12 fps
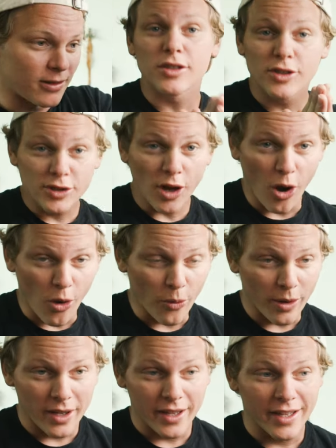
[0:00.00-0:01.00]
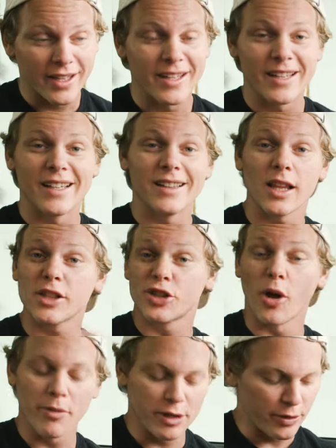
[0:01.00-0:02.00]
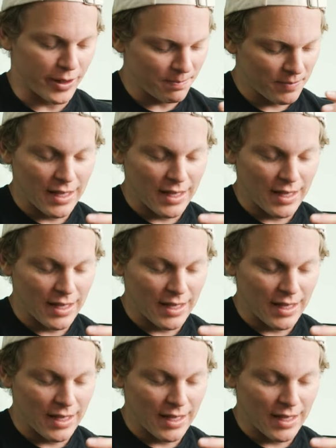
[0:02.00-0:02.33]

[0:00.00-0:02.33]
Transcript: So, let's jump into it.